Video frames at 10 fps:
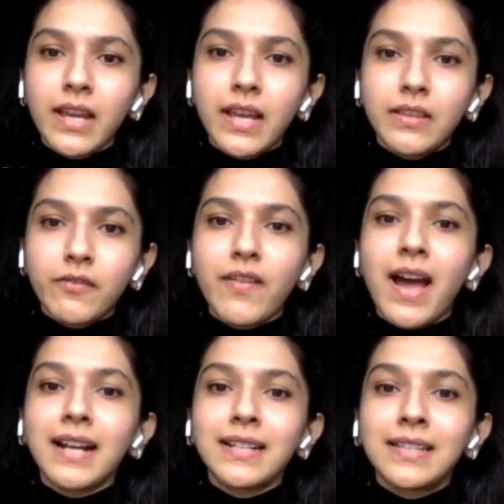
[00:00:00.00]
in the
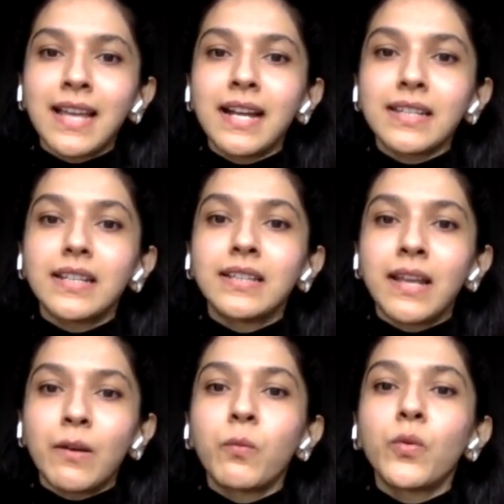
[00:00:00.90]
fact that
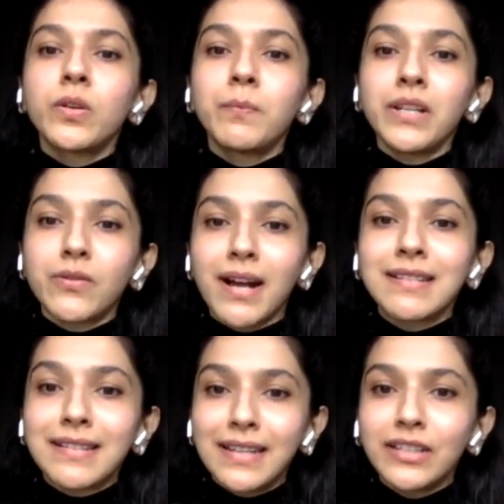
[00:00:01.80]
there would be
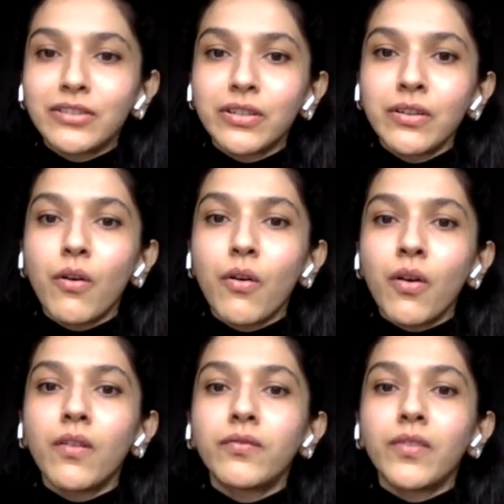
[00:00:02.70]
translation
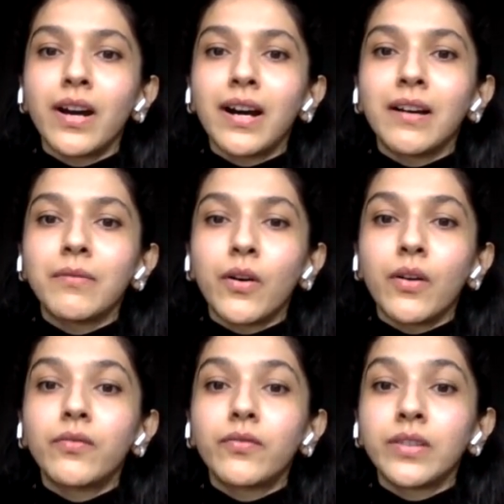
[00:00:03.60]
of
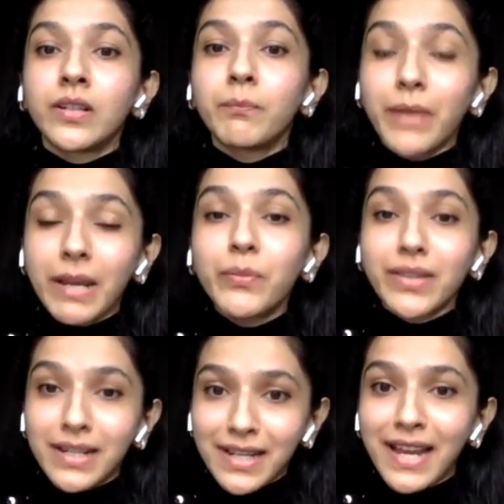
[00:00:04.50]
the paper
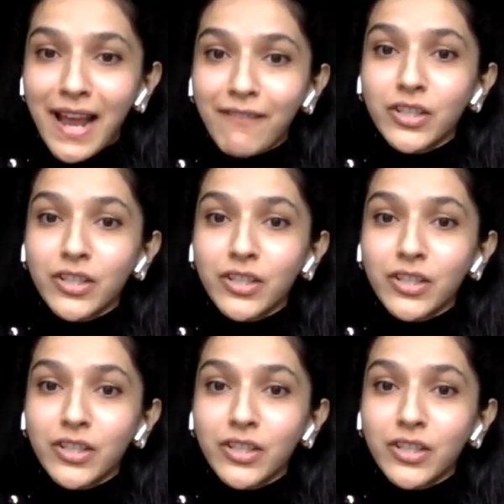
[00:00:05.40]
that I have,